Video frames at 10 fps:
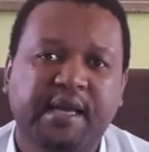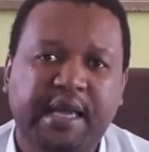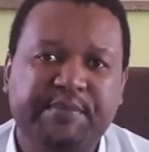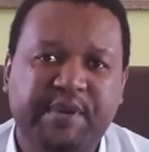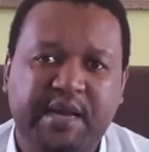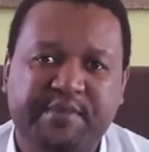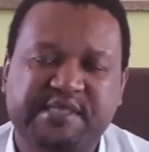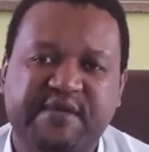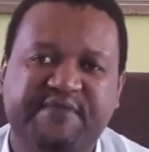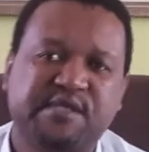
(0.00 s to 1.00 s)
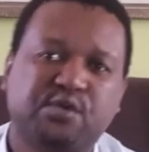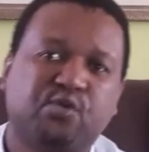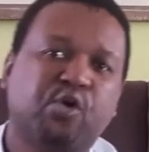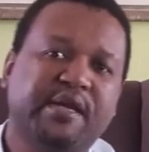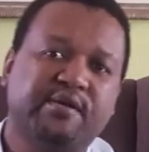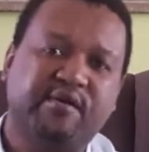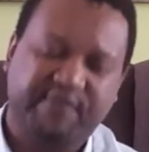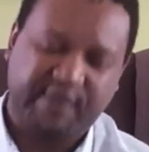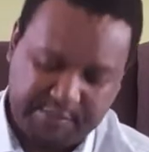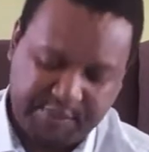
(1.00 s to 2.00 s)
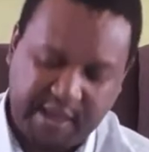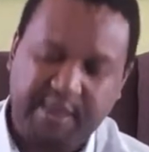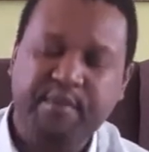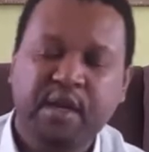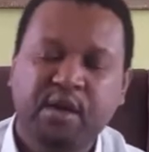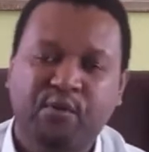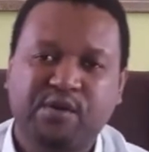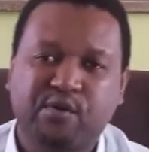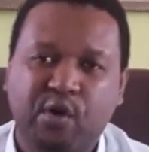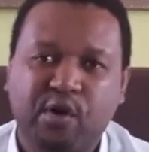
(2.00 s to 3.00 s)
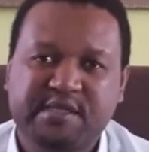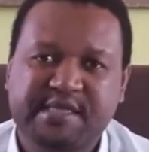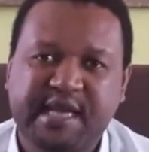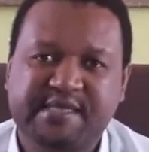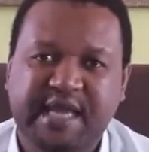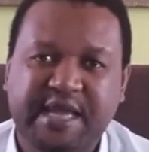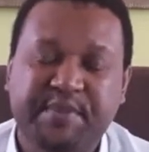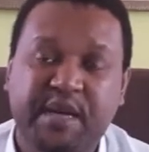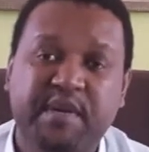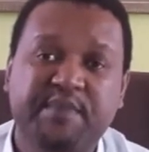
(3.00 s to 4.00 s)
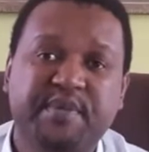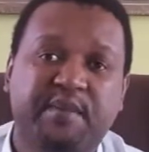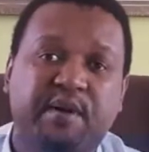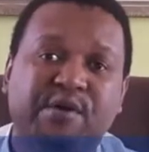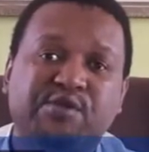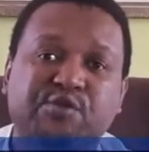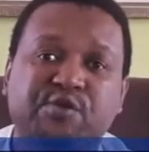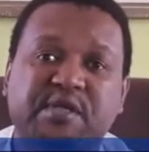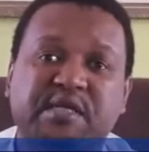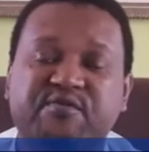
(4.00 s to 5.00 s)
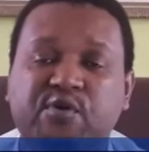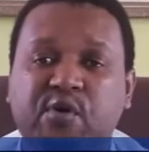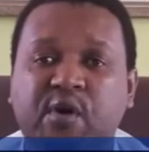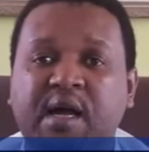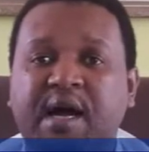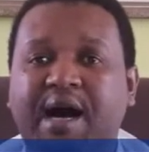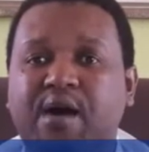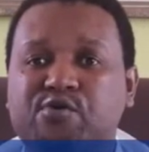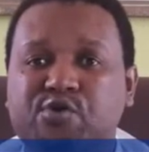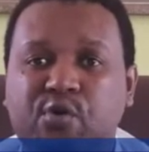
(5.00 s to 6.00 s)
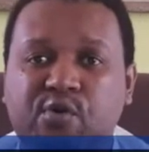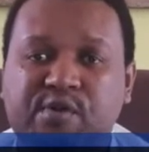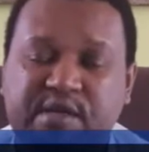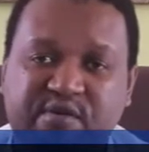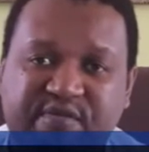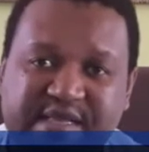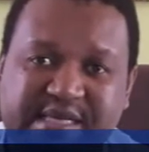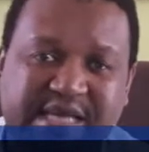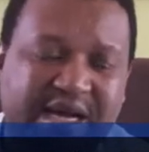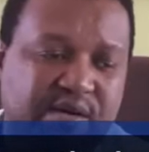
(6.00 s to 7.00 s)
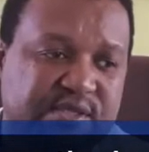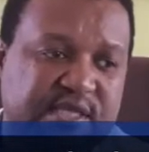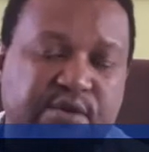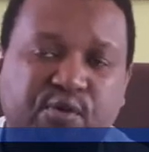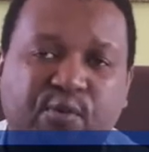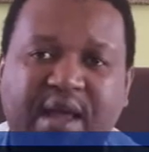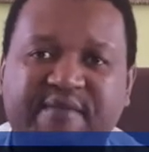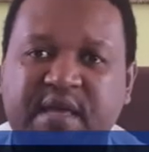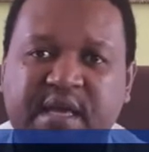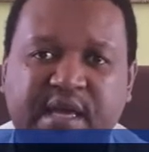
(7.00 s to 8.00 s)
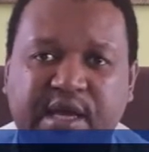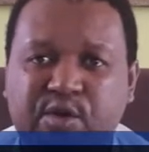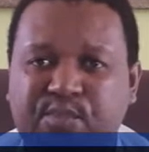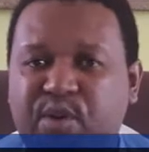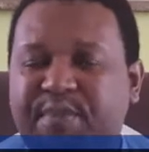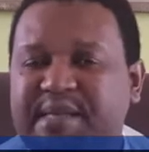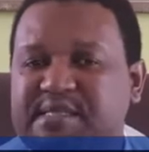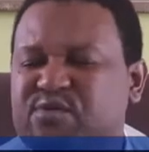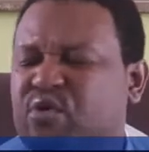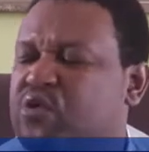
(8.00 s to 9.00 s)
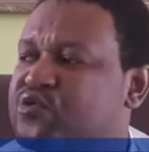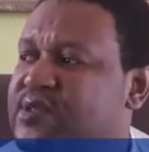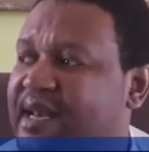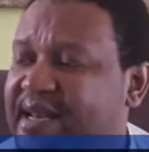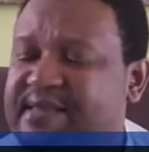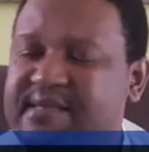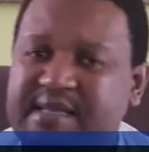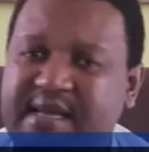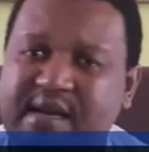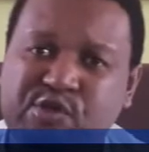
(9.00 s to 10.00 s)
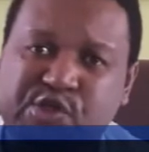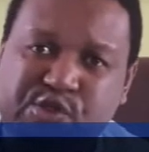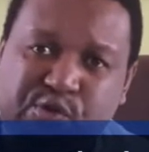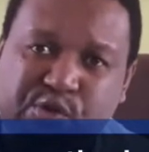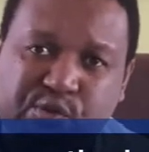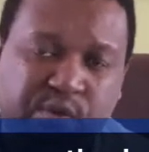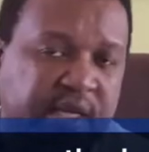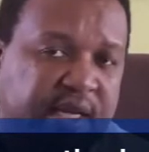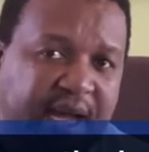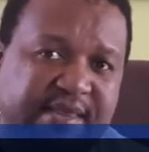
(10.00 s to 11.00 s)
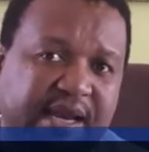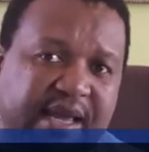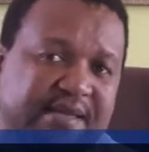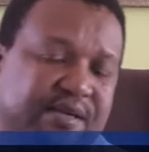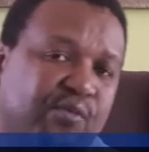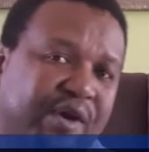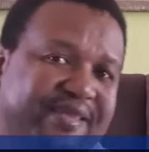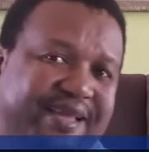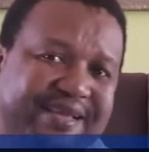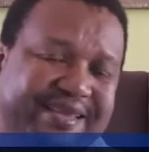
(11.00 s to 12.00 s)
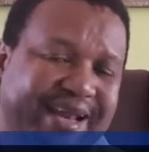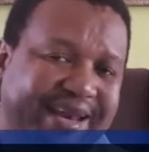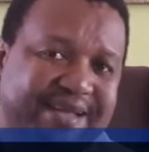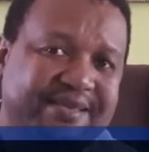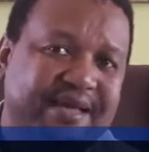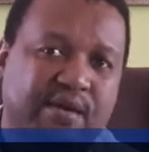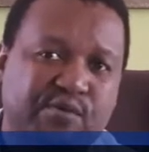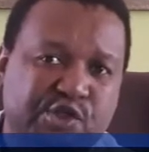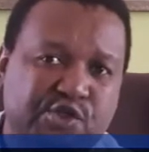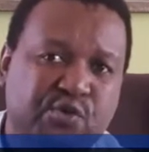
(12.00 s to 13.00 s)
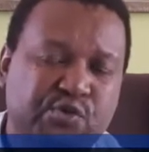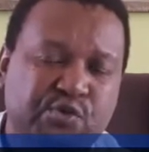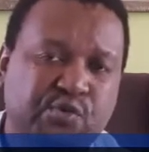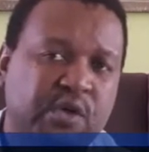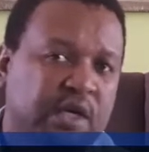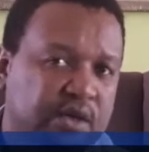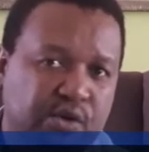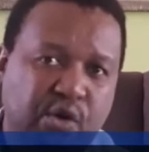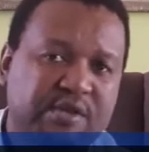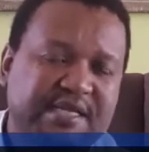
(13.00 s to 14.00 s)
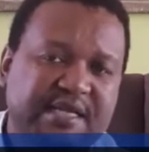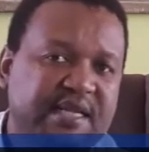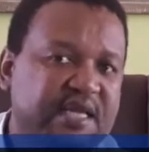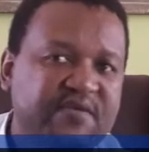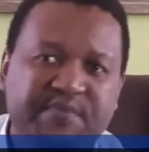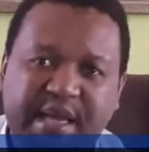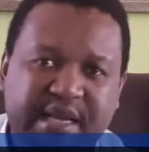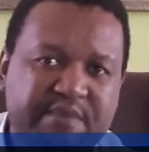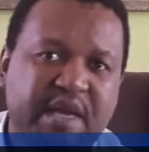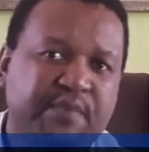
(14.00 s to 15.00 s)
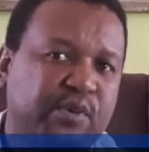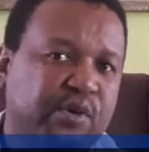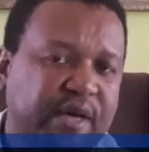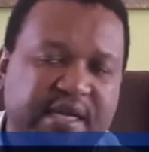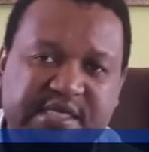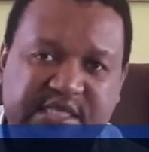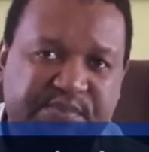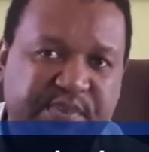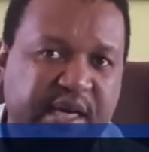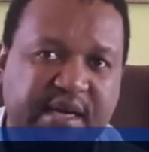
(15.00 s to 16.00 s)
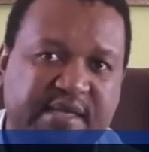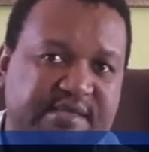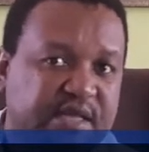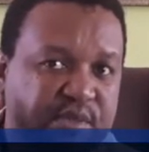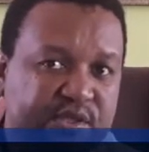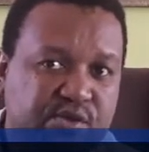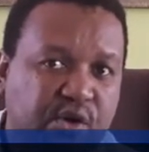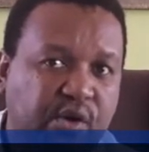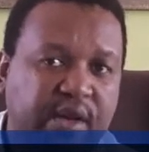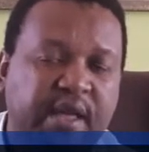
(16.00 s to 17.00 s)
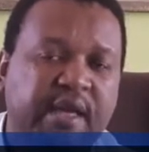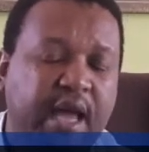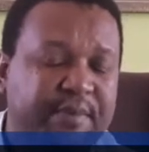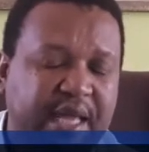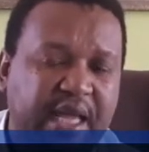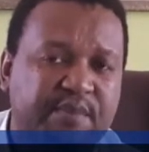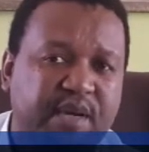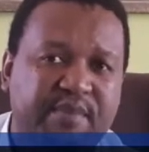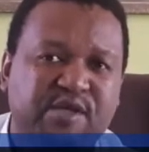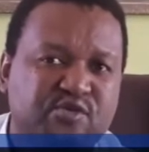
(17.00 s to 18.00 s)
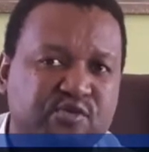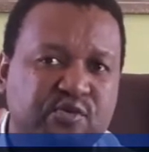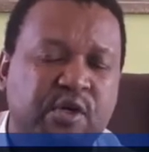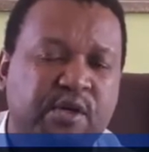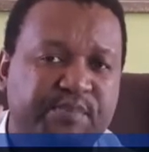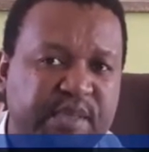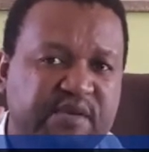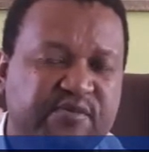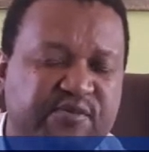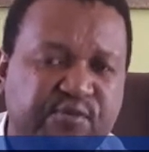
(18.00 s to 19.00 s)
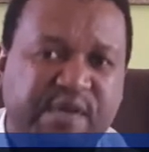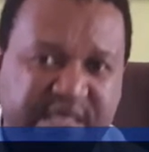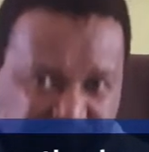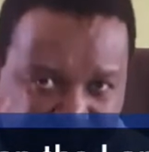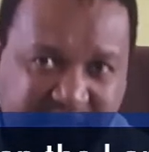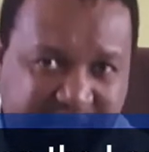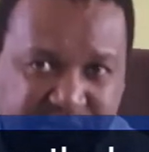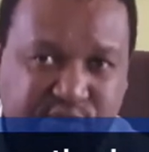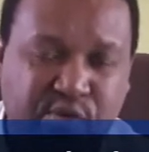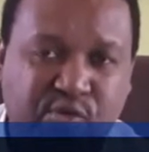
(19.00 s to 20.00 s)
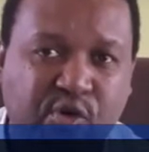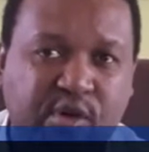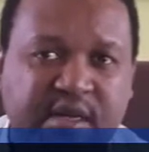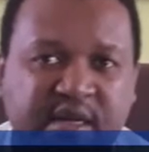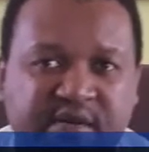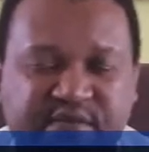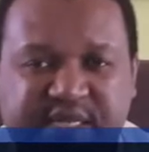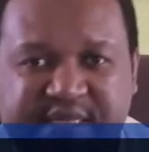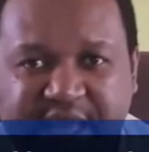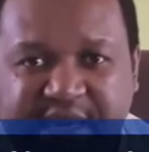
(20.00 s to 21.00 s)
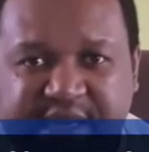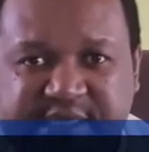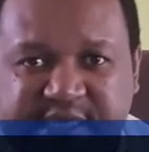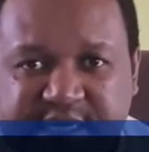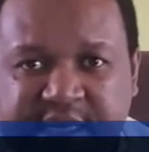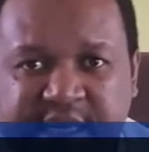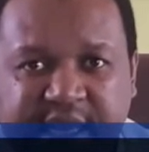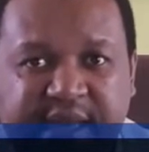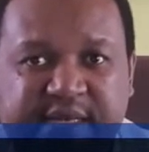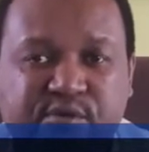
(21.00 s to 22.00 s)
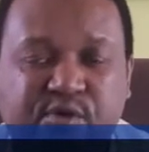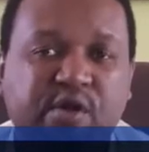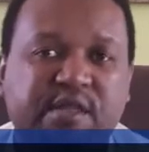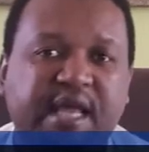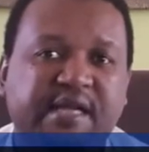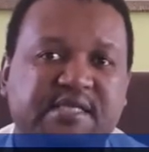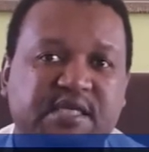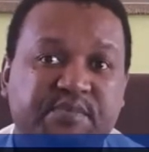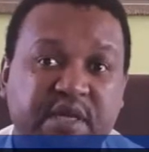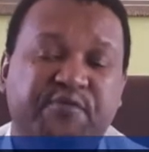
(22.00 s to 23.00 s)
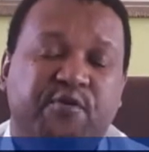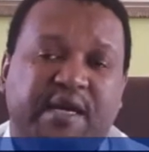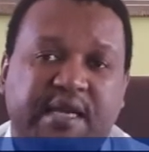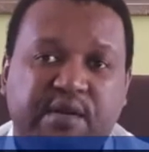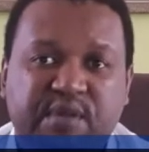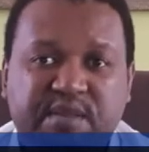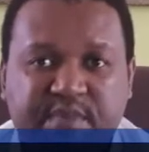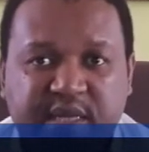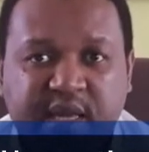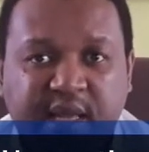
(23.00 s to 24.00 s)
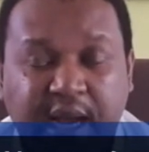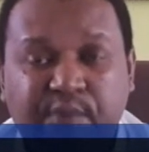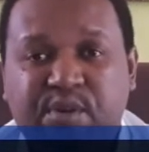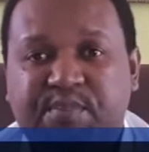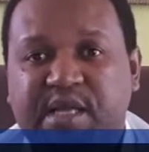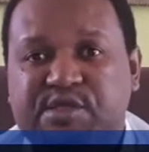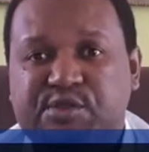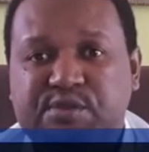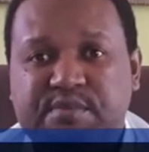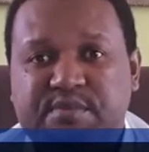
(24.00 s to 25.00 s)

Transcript: Abraham is the first calling of Abraham, where God tells Abraham, Abraham, I want you to leave your household and your father's house, take your wife and your property, go to the land that I will show you. Underline the word that the land that I will show you. God didn't give him any map or any GPRS. That means God, I mean, Abraham has to be fully dependent on God for the direction. And God tells him, If you agree with me, I will bless you.